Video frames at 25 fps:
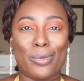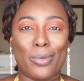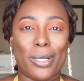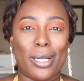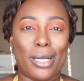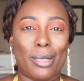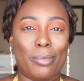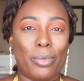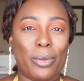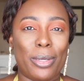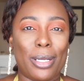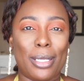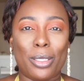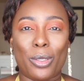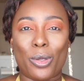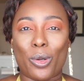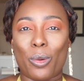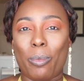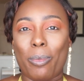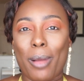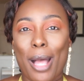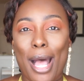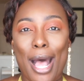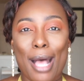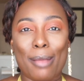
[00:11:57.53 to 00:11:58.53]
We're gonna bring a little
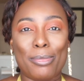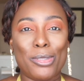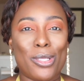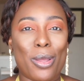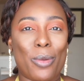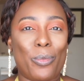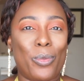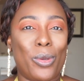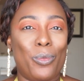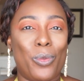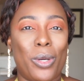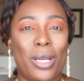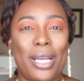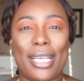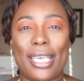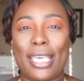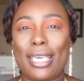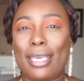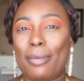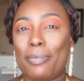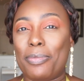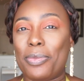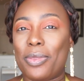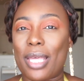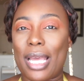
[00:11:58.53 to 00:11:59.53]
pop, so we want to
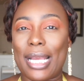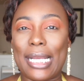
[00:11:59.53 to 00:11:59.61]
keep the